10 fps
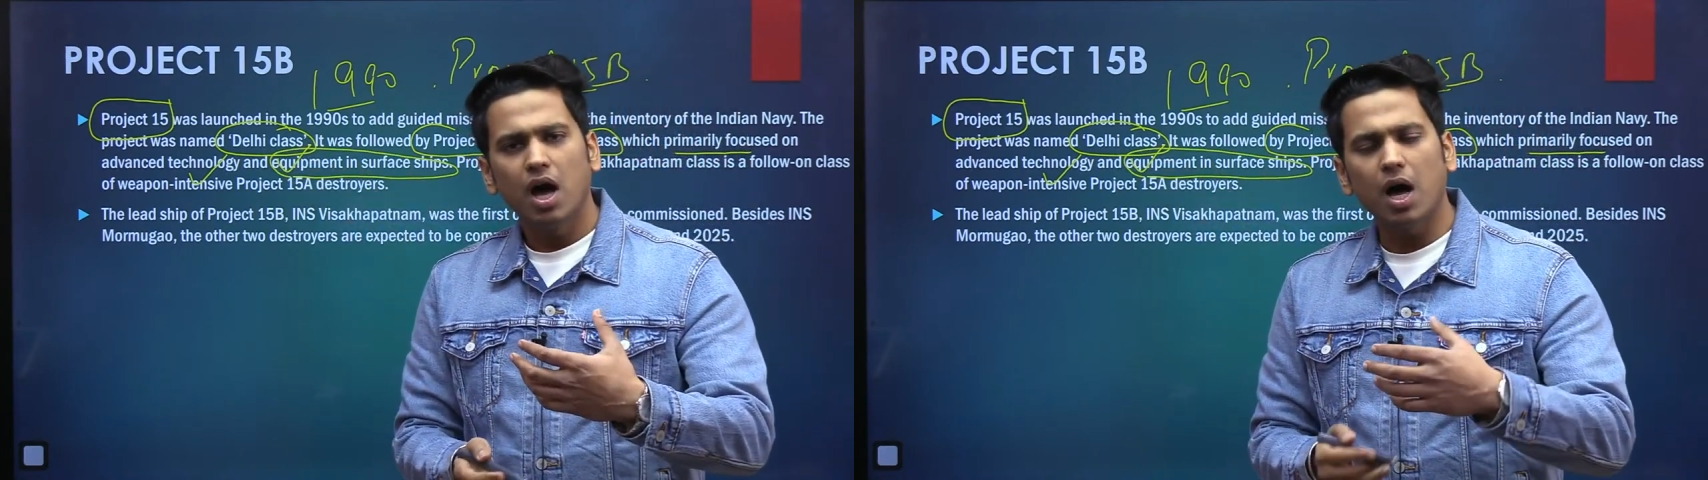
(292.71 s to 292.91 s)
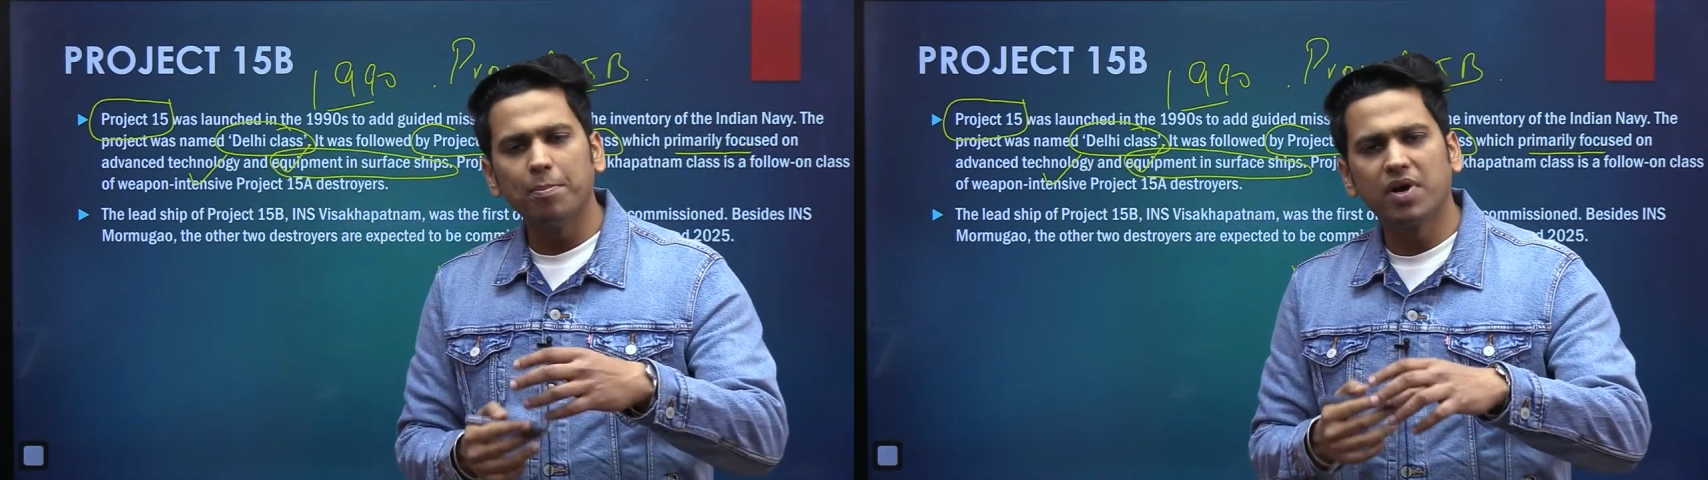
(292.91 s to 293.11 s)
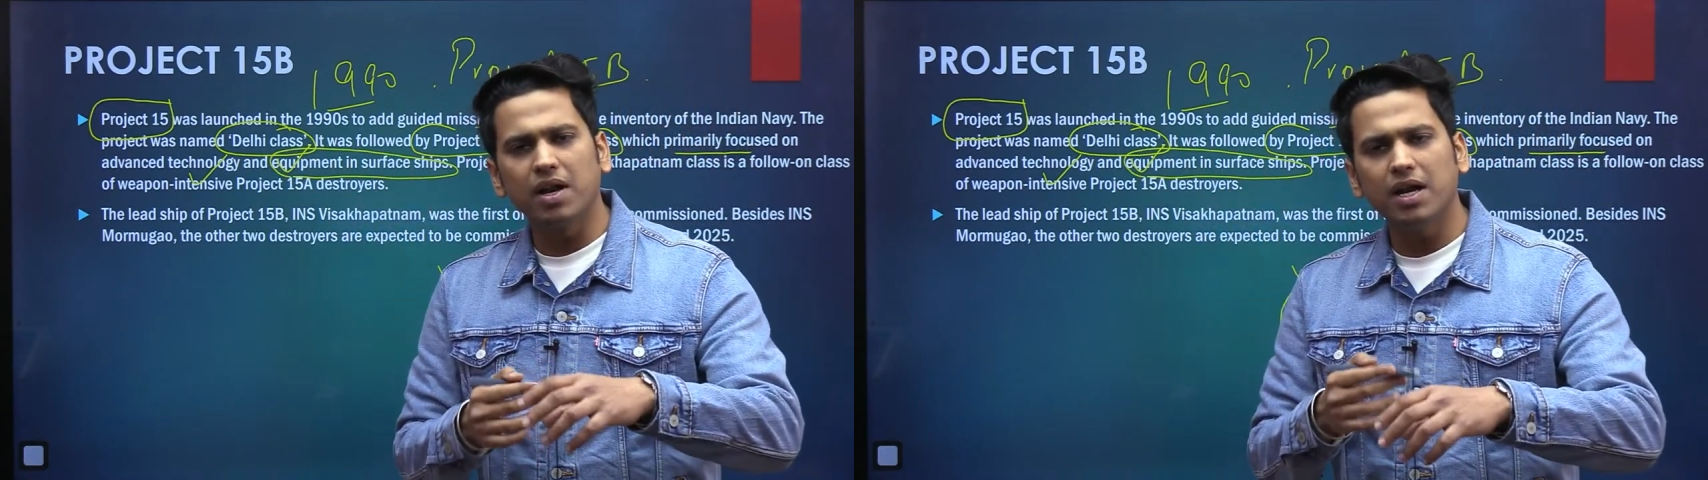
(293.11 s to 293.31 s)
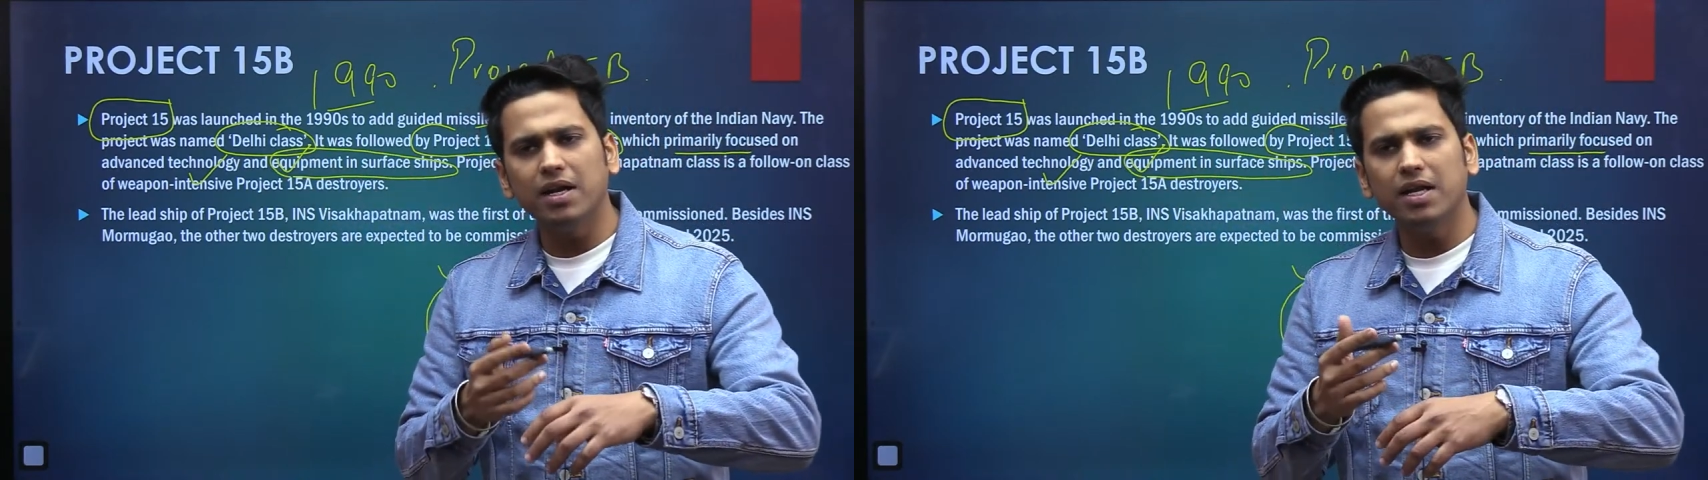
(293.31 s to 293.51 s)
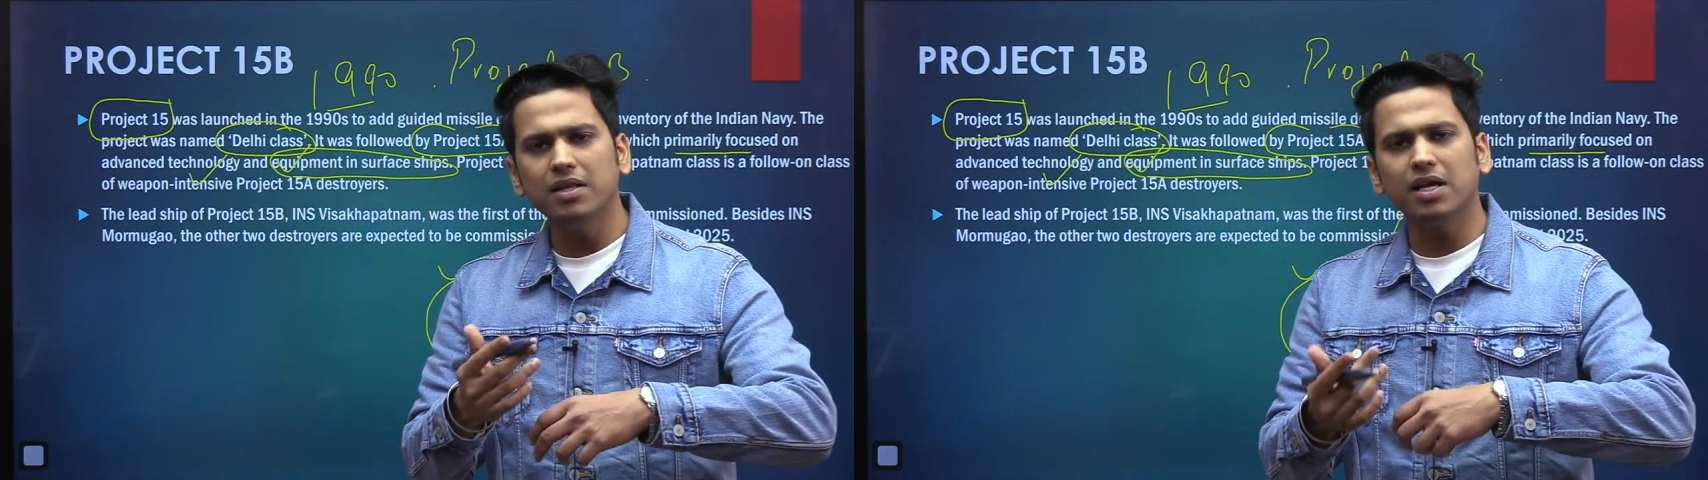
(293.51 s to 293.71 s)

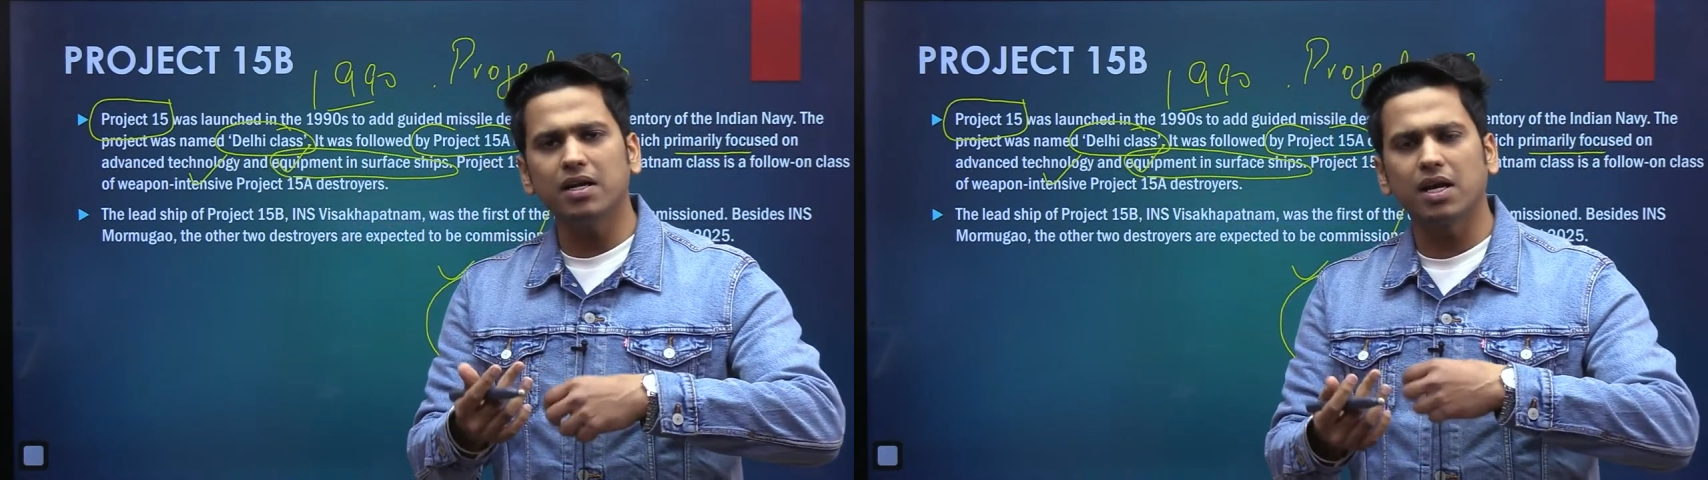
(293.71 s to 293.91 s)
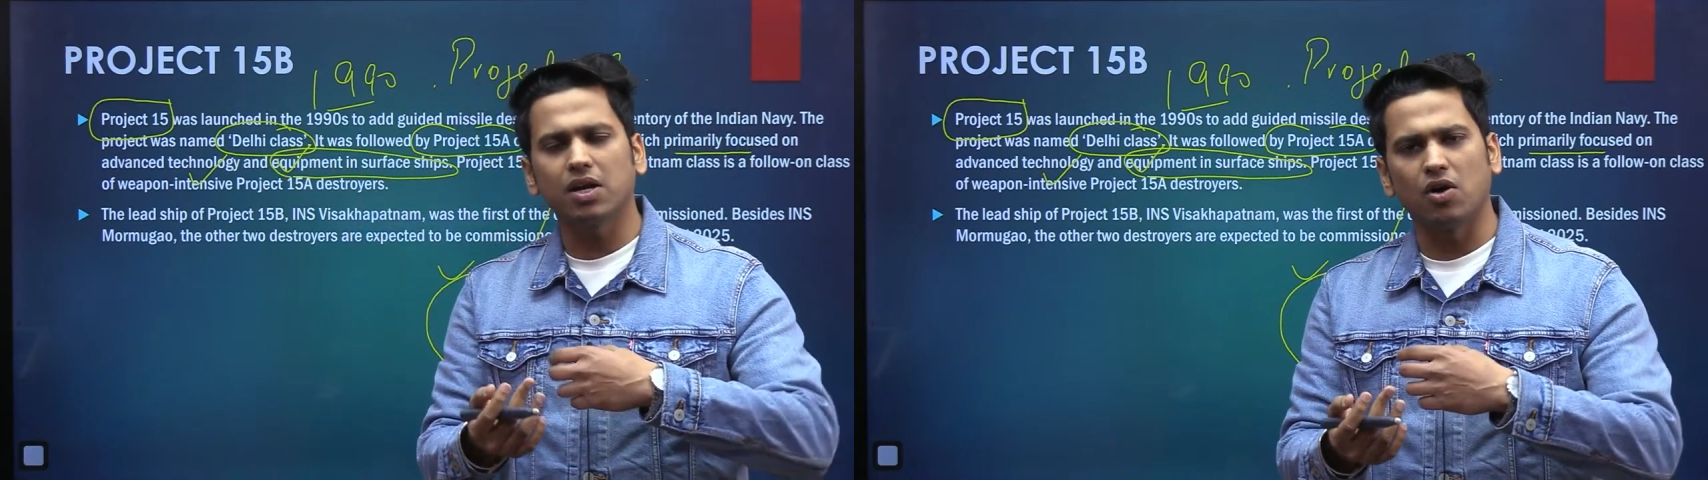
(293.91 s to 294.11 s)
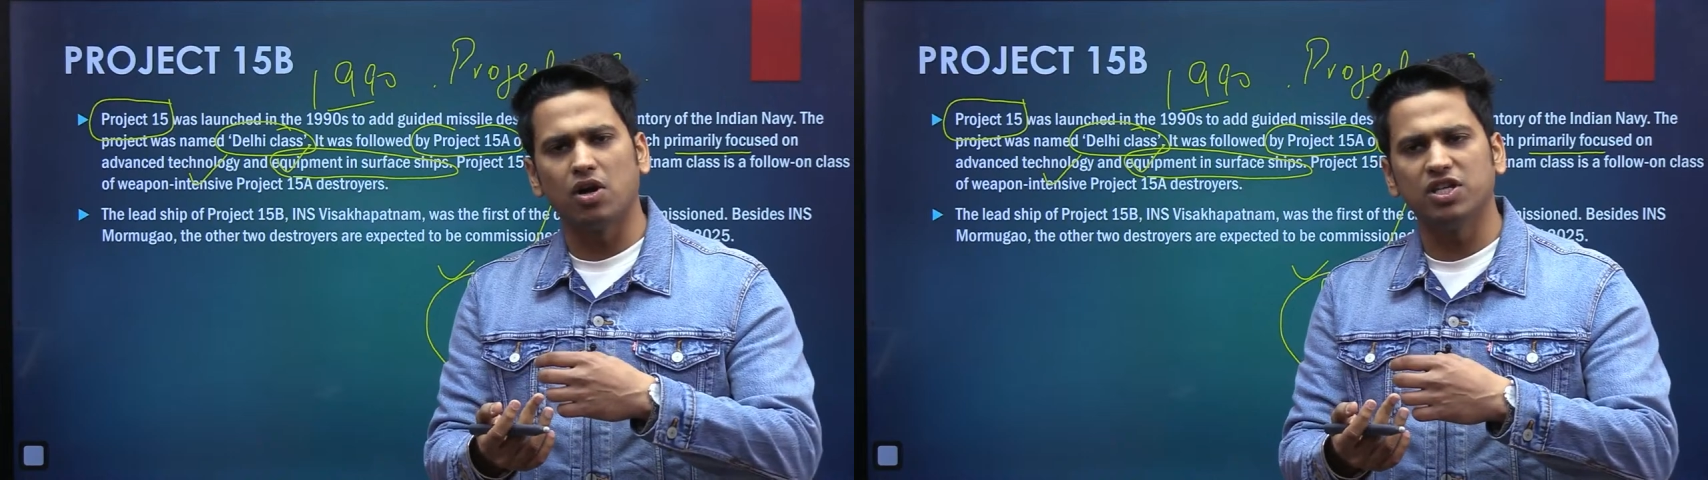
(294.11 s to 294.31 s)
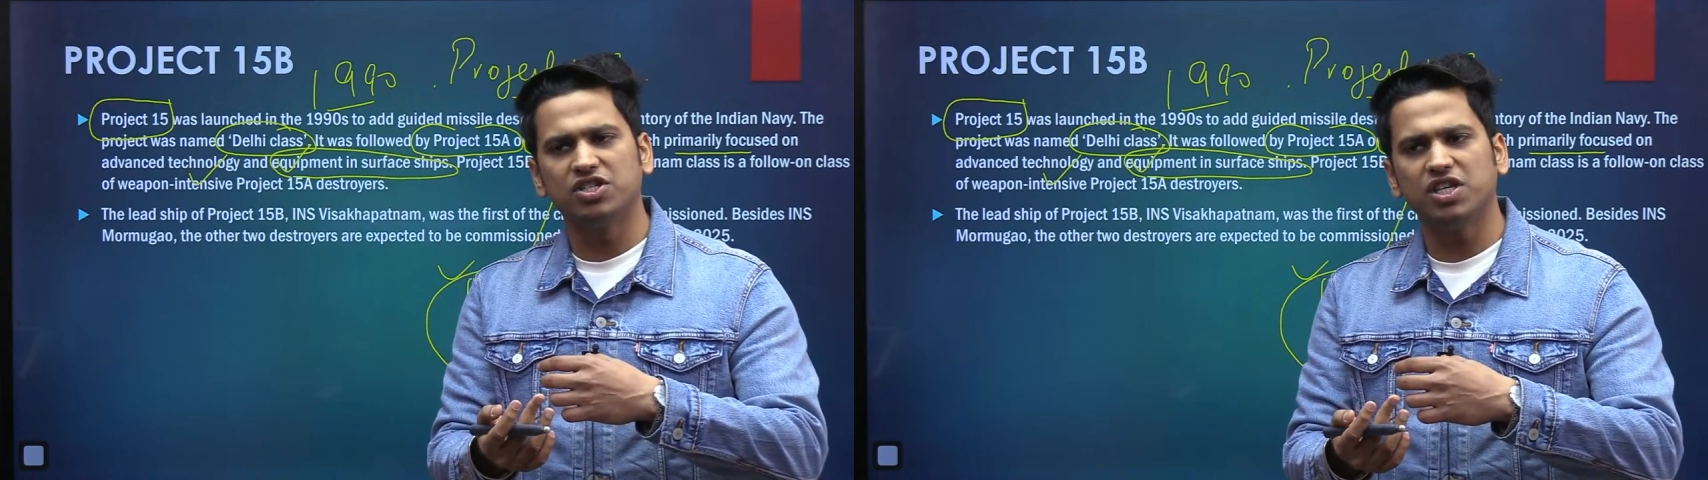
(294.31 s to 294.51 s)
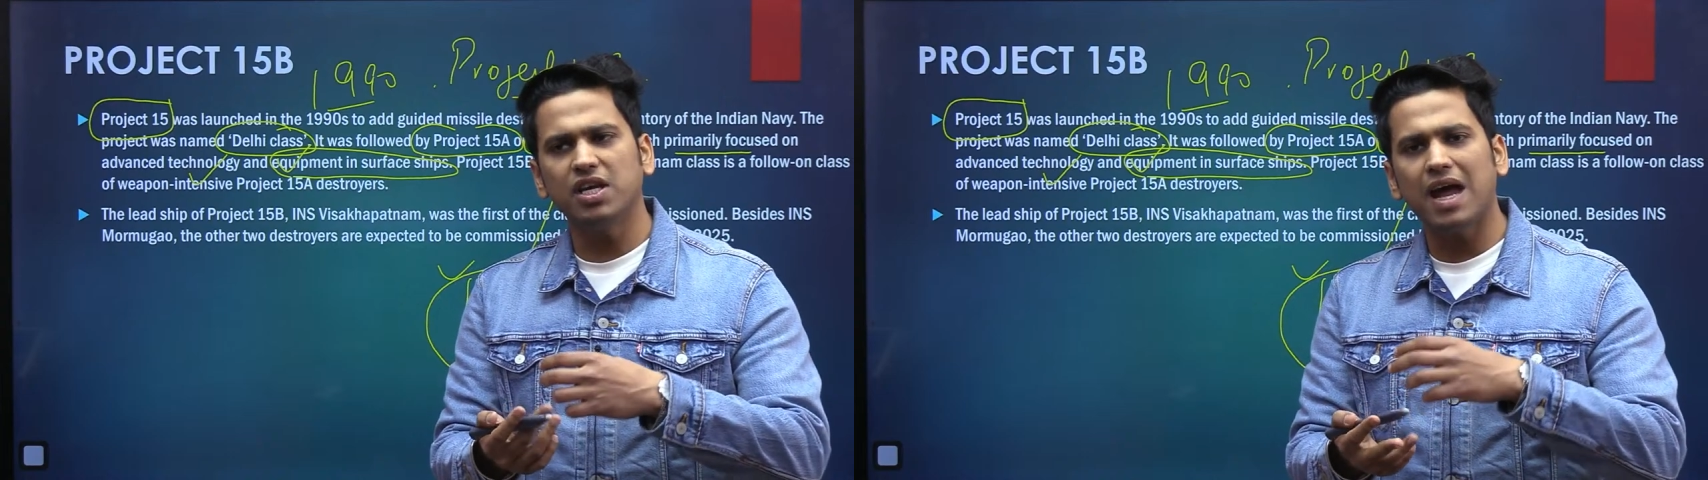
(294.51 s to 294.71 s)
upgrading the technology